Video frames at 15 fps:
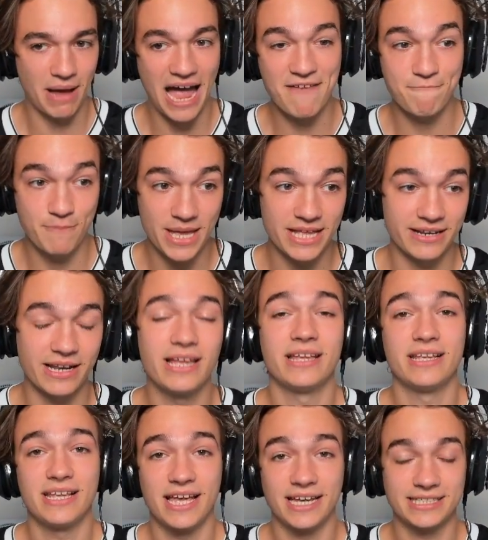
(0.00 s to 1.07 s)
I've been
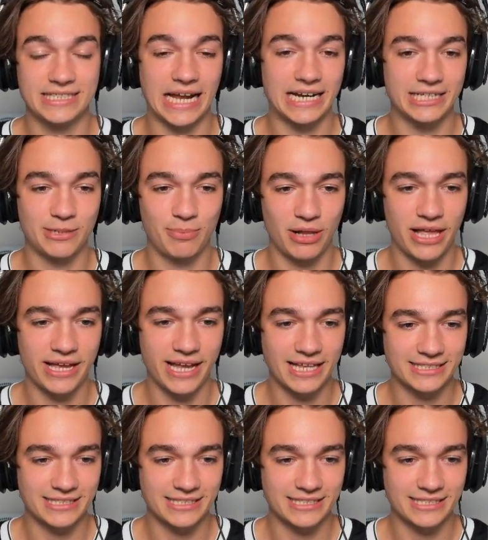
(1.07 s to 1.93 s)
excited to play against